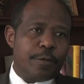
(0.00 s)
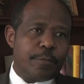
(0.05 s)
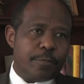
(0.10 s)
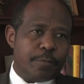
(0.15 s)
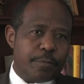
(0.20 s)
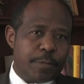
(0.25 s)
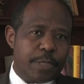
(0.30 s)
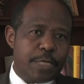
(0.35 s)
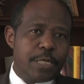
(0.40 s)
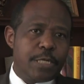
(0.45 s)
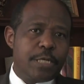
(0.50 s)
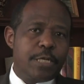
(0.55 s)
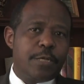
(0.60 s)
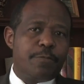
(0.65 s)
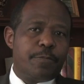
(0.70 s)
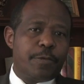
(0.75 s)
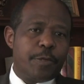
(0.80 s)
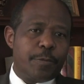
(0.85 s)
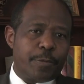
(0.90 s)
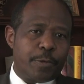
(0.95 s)
many
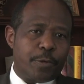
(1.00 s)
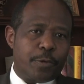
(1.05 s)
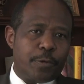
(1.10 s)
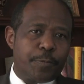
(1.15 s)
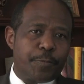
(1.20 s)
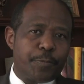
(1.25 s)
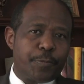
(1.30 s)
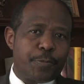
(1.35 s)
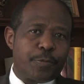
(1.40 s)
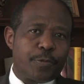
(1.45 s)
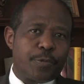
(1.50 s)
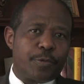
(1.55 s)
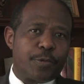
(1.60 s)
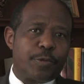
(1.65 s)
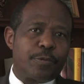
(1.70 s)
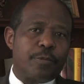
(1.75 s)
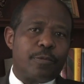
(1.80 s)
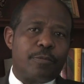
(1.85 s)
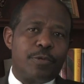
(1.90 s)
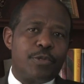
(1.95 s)
people,
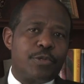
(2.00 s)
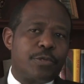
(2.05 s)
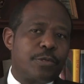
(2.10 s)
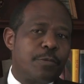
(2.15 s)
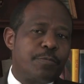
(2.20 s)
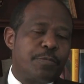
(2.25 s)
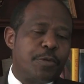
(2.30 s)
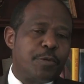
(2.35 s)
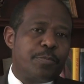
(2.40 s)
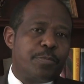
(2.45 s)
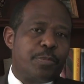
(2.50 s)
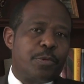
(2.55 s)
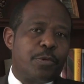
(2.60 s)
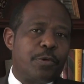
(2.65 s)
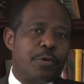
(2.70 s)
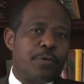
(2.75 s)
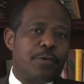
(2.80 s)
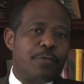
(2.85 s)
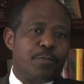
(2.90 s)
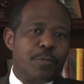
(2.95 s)
we saw
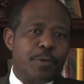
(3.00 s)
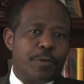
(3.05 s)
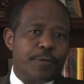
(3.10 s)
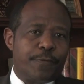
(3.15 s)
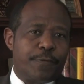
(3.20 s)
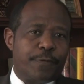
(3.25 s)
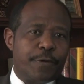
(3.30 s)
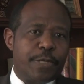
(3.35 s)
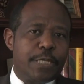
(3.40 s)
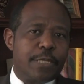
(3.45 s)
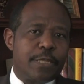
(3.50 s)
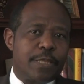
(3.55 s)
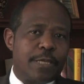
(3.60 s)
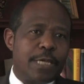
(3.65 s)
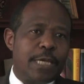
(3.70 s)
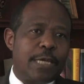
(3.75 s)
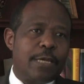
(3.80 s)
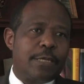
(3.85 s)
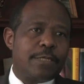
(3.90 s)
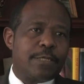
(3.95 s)
people fleeing
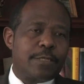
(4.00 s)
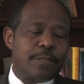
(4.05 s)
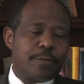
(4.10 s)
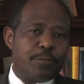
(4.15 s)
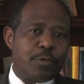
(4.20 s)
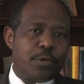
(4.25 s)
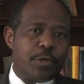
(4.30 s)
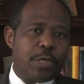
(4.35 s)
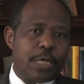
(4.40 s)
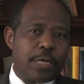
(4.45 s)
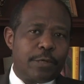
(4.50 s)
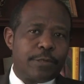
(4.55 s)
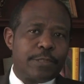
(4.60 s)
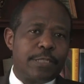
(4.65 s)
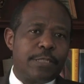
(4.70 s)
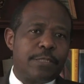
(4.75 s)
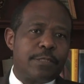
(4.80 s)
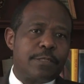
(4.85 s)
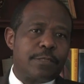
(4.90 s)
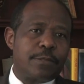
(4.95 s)
their small
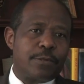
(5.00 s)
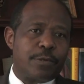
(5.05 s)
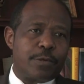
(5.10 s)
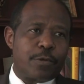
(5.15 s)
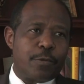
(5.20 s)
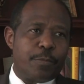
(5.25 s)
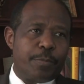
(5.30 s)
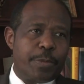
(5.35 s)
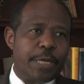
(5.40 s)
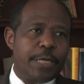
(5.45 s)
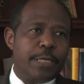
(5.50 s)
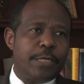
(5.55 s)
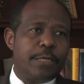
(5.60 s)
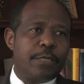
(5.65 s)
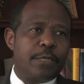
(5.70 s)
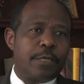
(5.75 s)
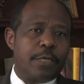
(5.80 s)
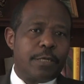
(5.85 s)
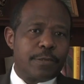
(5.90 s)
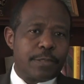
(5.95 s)
houses,
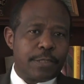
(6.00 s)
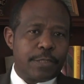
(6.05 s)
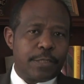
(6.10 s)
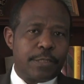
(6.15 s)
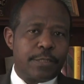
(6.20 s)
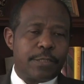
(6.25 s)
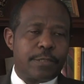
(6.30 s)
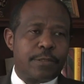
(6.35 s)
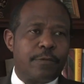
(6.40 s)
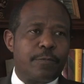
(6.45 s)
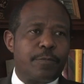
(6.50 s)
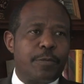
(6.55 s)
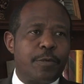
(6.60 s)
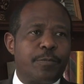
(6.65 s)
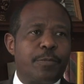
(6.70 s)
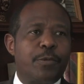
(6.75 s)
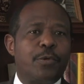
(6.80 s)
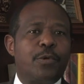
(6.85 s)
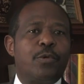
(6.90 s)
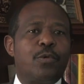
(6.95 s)
occupying houses of
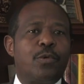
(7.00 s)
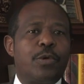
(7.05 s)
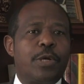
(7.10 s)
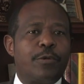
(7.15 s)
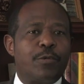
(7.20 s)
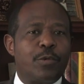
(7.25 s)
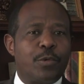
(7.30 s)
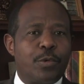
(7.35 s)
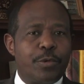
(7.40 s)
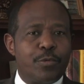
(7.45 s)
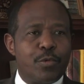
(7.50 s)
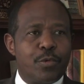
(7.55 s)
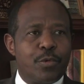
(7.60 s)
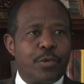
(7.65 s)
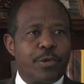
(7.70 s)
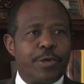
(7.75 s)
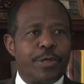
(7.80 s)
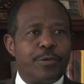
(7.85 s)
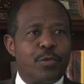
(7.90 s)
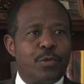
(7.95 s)
people who
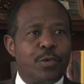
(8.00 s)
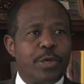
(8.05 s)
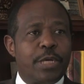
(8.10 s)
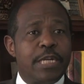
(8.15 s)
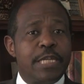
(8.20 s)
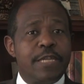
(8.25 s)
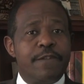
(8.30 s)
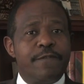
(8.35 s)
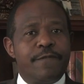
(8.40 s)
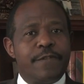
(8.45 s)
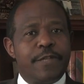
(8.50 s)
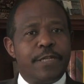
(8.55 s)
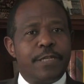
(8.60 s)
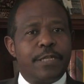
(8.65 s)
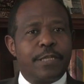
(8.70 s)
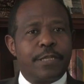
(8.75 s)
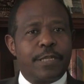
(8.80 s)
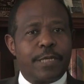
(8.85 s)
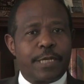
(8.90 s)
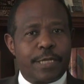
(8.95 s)
were
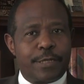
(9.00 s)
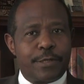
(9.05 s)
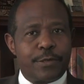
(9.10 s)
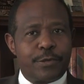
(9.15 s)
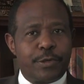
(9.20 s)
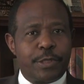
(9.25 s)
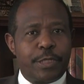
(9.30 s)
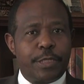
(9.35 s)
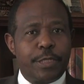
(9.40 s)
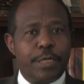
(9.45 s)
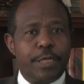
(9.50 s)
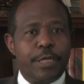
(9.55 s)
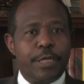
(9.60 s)
leaving the country,